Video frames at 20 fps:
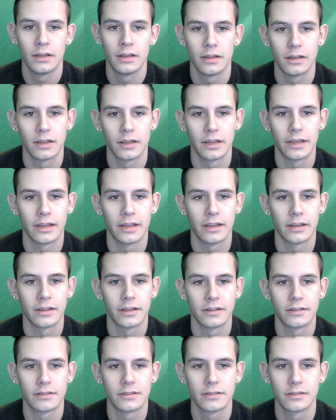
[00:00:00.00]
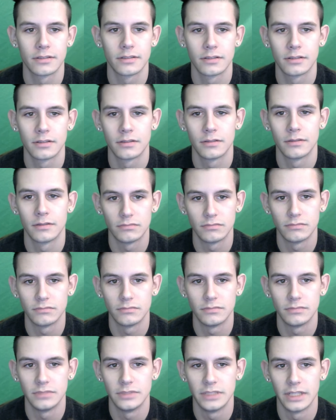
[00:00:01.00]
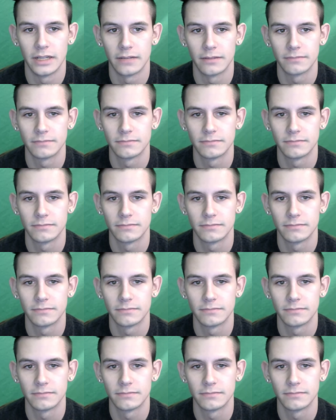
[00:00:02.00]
And yeah.